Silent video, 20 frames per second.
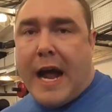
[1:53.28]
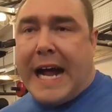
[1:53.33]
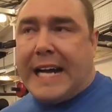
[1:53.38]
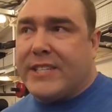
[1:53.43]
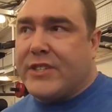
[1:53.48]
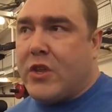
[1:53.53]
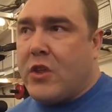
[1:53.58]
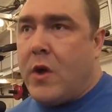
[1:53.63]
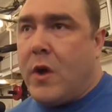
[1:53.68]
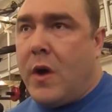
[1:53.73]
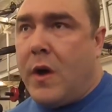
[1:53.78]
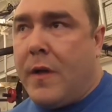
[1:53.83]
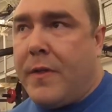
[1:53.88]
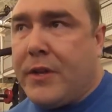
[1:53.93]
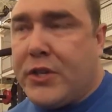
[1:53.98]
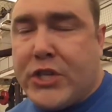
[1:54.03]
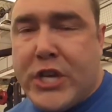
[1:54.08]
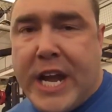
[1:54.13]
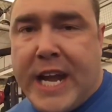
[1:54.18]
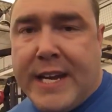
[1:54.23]
right, so
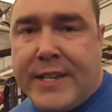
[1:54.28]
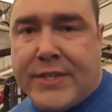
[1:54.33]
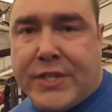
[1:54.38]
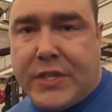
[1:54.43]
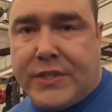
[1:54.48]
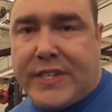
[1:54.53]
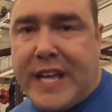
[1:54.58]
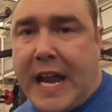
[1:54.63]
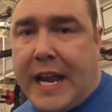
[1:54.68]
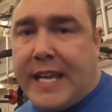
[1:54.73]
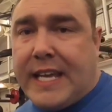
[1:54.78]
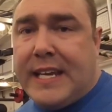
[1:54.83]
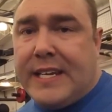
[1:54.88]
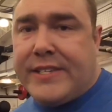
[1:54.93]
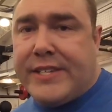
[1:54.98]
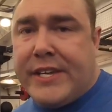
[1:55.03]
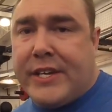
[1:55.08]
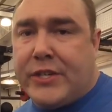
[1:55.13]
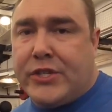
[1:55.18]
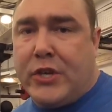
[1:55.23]
the chains is kind of
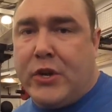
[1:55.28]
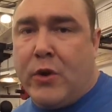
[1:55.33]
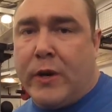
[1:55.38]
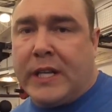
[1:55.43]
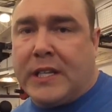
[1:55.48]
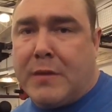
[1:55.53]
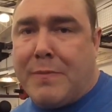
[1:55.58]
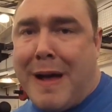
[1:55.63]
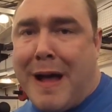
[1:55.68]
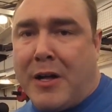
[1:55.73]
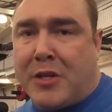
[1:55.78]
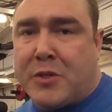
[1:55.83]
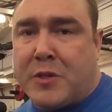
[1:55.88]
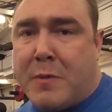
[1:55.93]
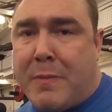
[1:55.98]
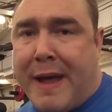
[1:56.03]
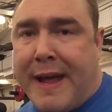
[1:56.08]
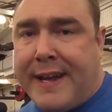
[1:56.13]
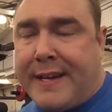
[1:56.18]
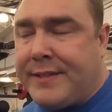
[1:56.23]
easy because you don't get the bounce of
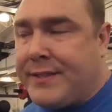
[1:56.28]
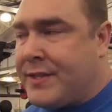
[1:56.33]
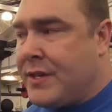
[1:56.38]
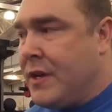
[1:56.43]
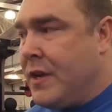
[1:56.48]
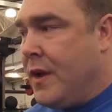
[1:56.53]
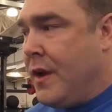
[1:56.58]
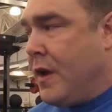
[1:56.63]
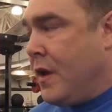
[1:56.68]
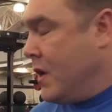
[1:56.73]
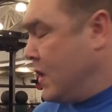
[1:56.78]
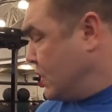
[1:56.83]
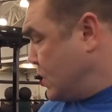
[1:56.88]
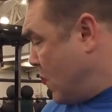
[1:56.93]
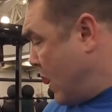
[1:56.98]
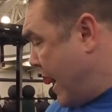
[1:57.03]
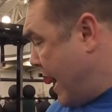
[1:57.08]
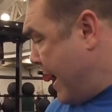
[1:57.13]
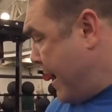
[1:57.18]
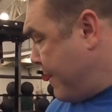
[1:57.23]
the bands.
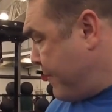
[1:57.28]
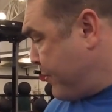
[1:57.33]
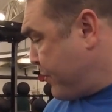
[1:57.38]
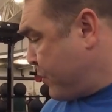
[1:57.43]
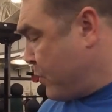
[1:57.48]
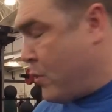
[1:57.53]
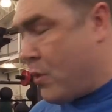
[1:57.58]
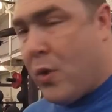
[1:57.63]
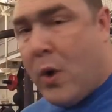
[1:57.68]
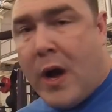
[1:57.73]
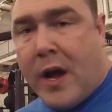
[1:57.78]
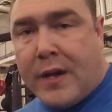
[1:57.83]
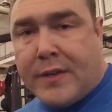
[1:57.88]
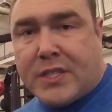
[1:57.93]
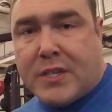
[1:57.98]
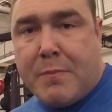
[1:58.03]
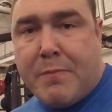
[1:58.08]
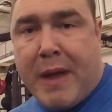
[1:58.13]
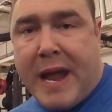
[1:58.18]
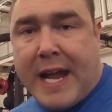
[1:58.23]
So I threw on
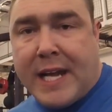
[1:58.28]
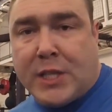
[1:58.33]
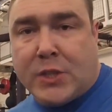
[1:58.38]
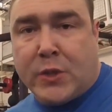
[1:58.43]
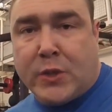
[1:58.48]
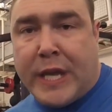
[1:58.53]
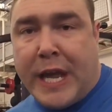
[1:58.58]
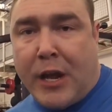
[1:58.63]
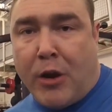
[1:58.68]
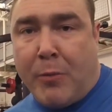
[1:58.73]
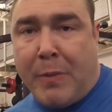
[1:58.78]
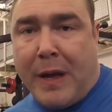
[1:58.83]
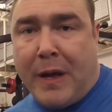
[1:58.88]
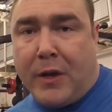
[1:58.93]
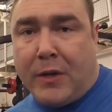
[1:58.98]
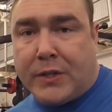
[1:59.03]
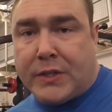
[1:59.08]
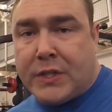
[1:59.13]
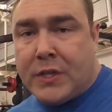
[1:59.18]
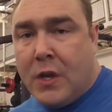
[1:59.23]
some bands with
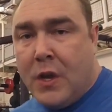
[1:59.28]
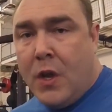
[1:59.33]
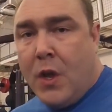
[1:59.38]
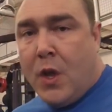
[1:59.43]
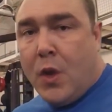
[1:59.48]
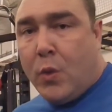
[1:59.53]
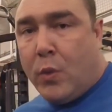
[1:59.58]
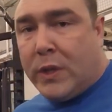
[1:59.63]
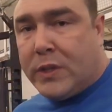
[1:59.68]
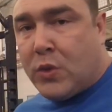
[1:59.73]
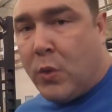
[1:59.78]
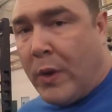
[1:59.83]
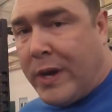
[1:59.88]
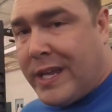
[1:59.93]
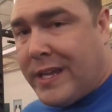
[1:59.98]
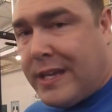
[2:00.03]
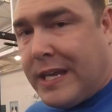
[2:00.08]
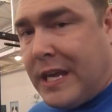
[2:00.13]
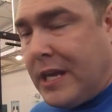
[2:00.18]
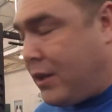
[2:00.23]
kettlebells, with
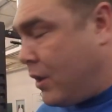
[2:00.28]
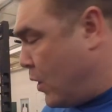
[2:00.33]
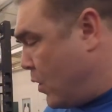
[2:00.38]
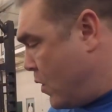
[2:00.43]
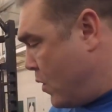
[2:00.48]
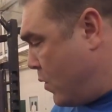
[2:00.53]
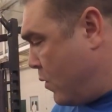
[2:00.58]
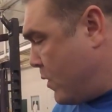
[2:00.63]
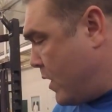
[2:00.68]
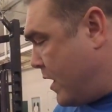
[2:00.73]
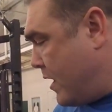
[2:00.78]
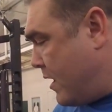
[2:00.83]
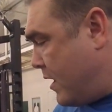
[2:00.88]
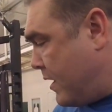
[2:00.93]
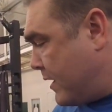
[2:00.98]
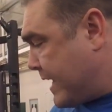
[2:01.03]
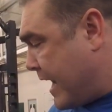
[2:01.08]
20-kilo